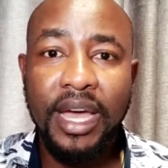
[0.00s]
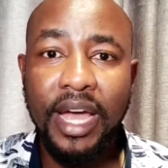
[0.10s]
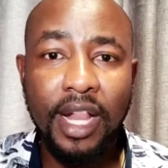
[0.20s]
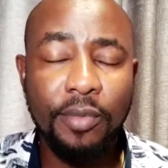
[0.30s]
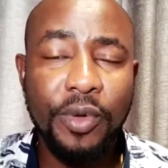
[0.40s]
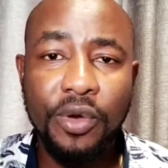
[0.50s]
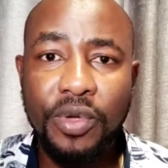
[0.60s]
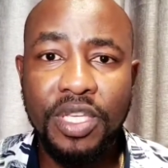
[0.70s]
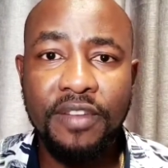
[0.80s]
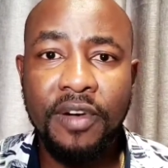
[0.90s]
help you in
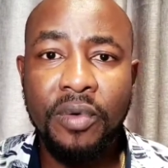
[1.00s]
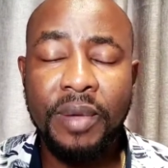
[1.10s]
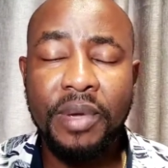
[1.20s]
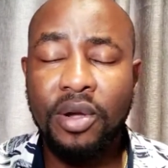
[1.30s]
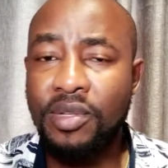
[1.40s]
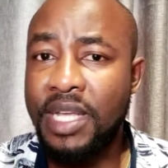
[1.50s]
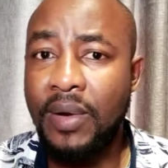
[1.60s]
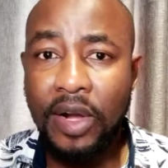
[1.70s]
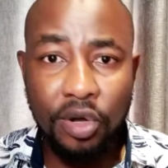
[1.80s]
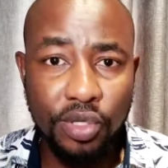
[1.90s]
whichever way because there
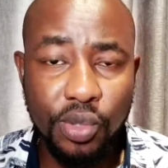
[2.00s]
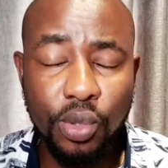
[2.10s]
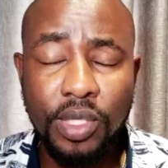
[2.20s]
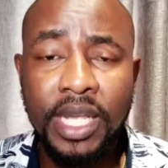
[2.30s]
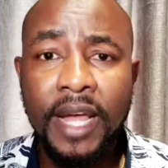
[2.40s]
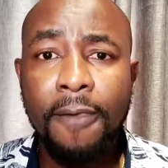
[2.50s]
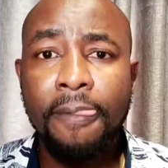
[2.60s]
were no schools.